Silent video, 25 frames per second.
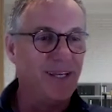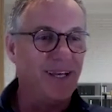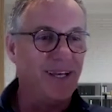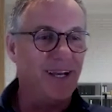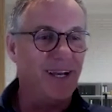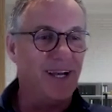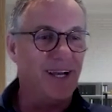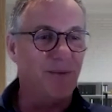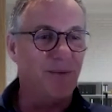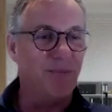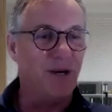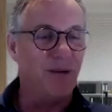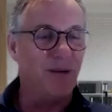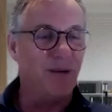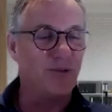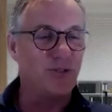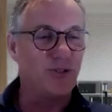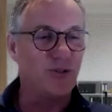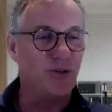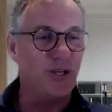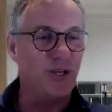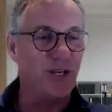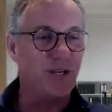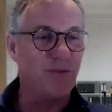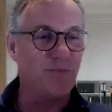Um, I'm
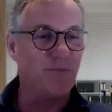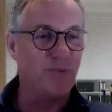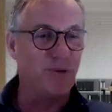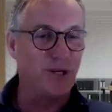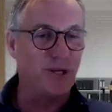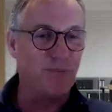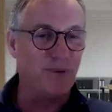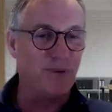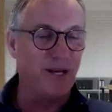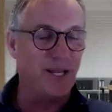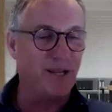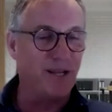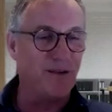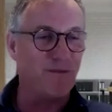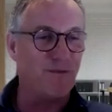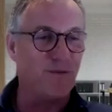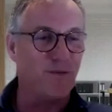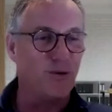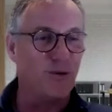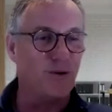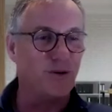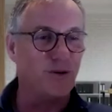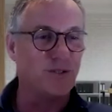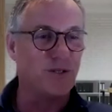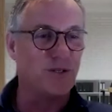sure you can put up a link
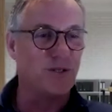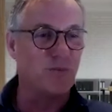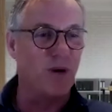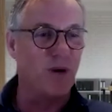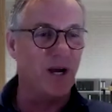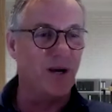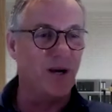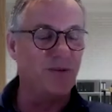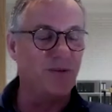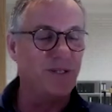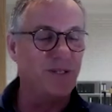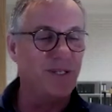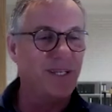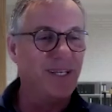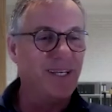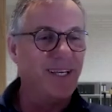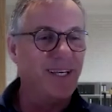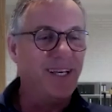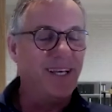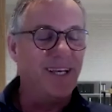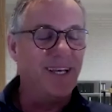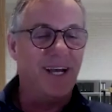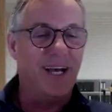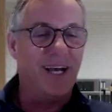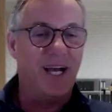for us as well.
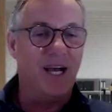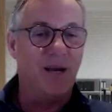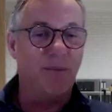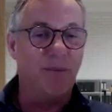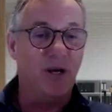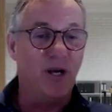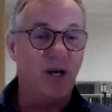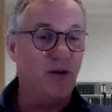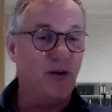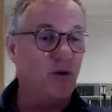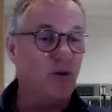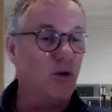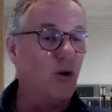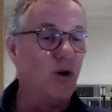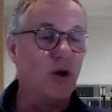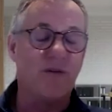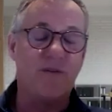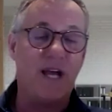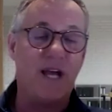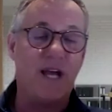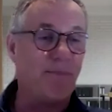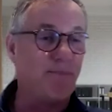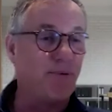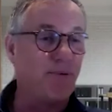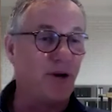Um, and all of
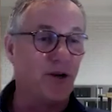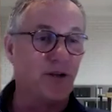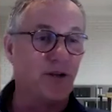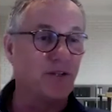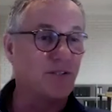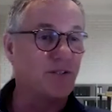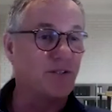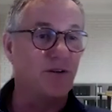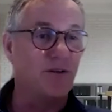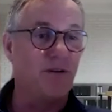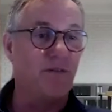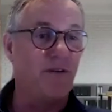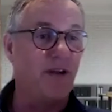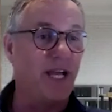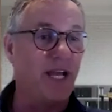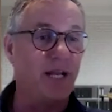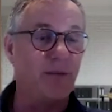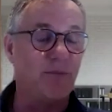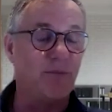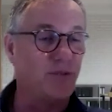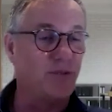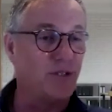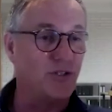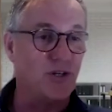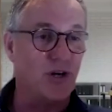our products are
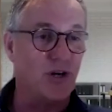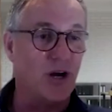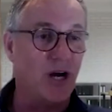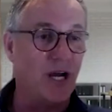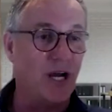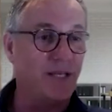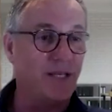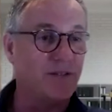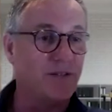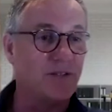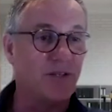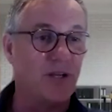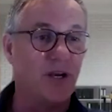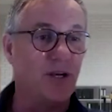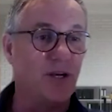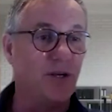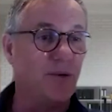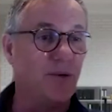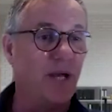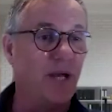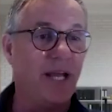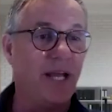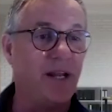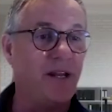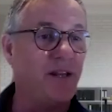available to try. So
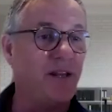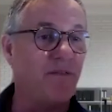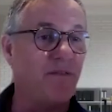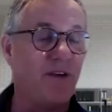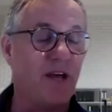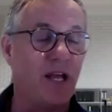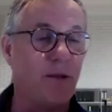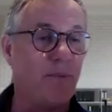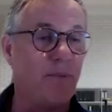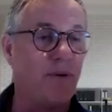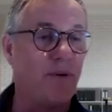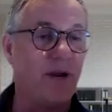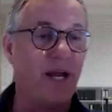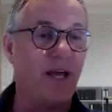any developer